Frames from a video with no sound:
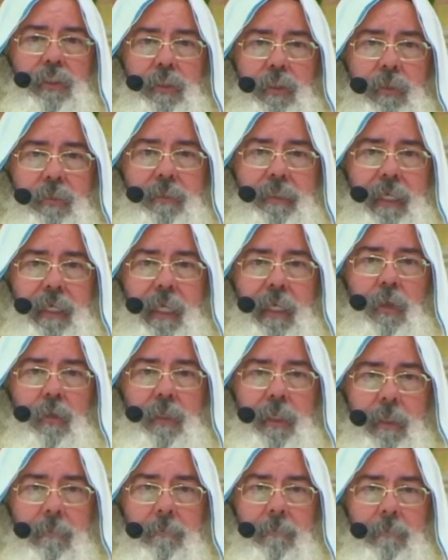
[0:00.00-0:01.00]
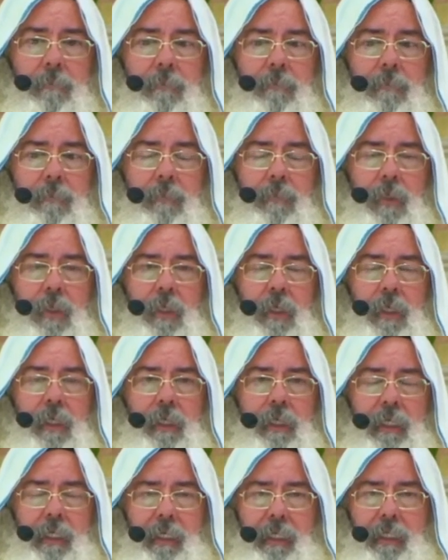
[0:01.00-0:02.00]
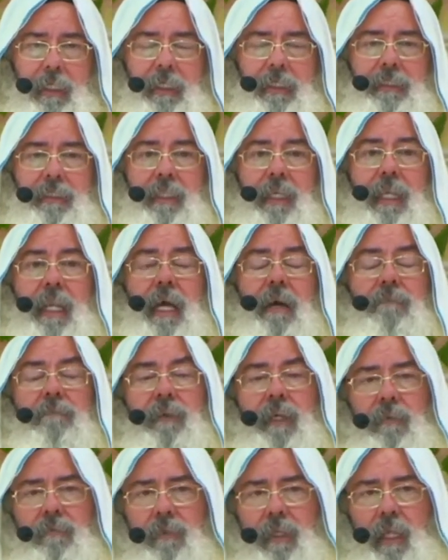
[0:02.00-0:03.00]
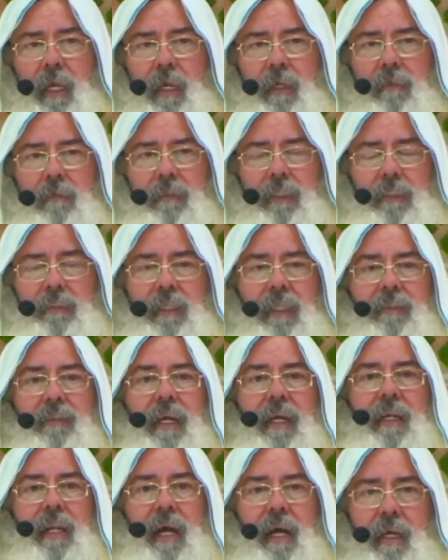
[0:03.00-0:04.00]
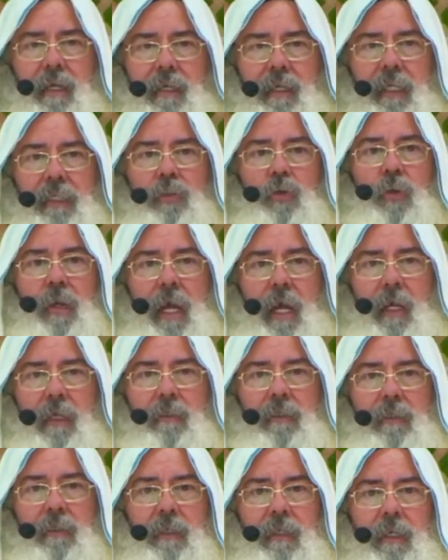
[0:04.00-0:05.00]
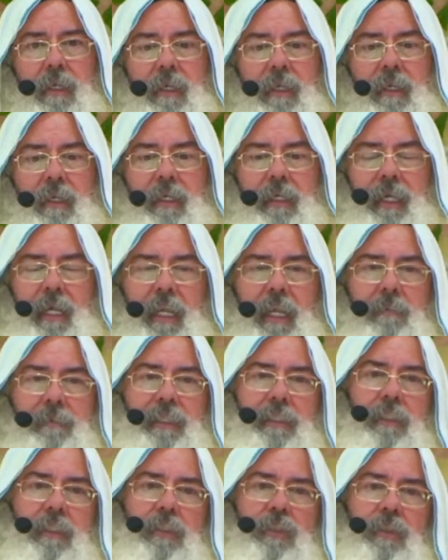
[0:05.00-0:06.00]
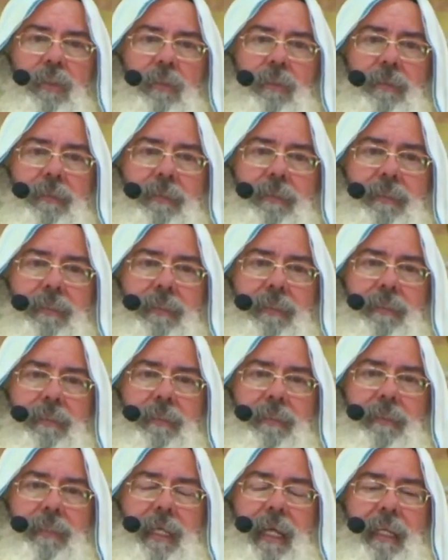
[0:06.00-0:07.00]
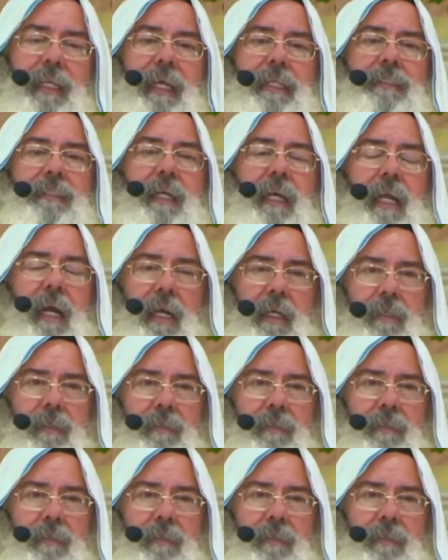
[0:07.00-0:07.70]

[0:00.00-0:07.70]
there's deliverance, if you give up to your sins, you don't look for problems with the Eternal Father, then blessing from Elohim comes.